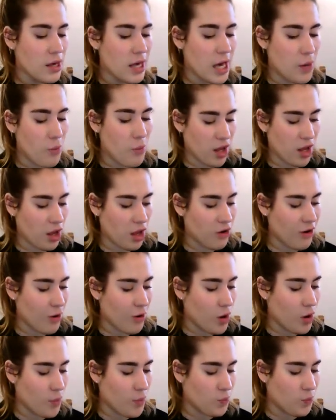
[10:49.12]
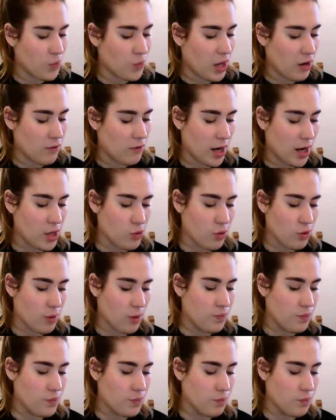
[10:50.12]
And when I grow up, I'll write
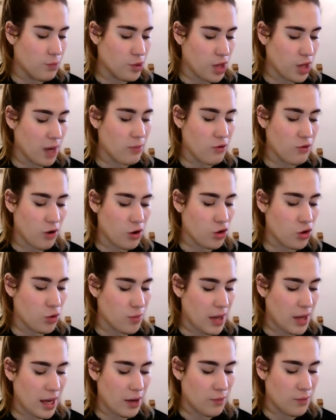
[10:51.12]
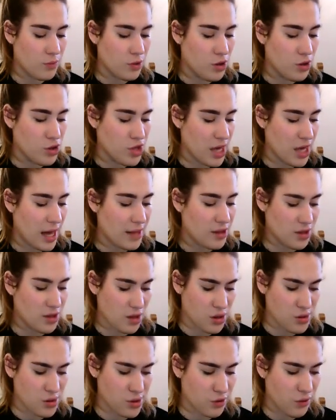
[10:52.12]
one. But I'm grown up now, she added
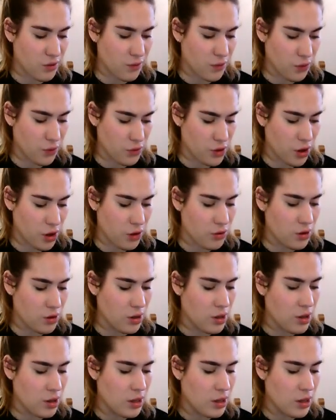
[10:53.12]
in a sorrowful tone.